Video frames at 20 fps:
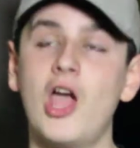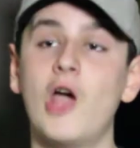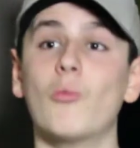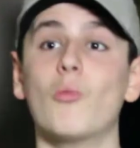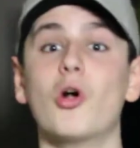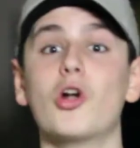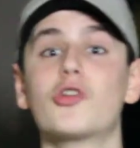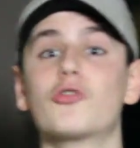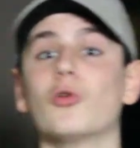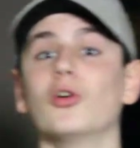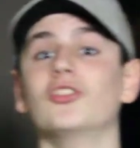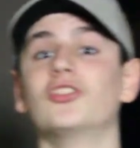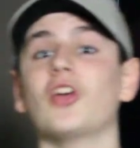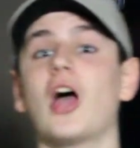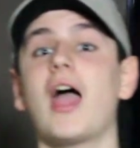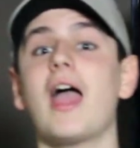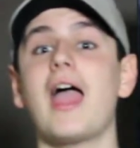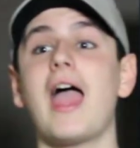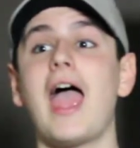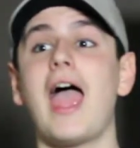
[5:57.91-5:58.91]
which
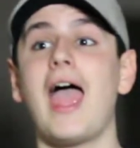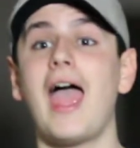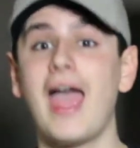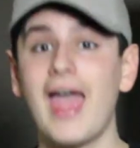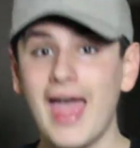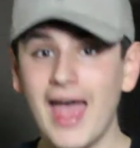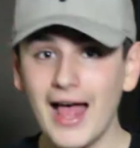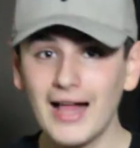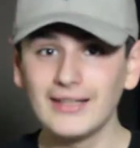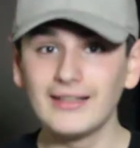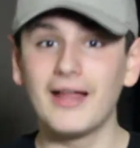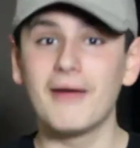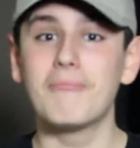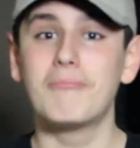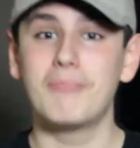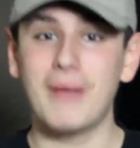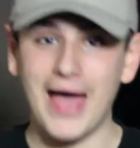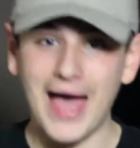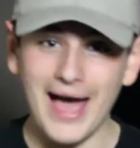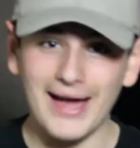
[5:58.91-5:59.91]
was hella
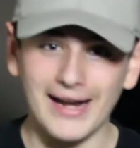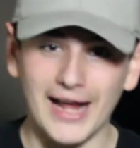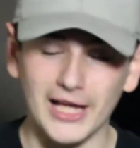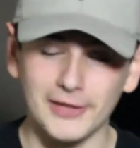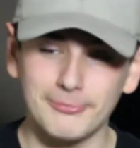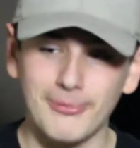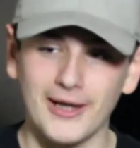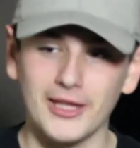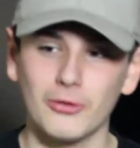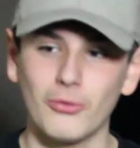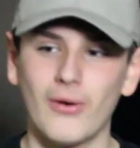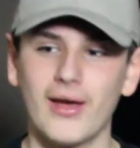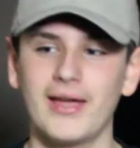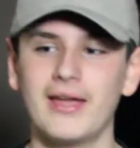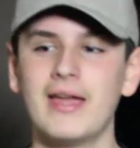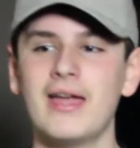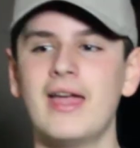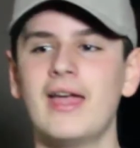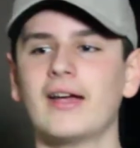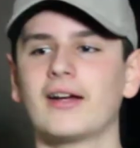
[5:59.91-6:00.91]
badass, by the way,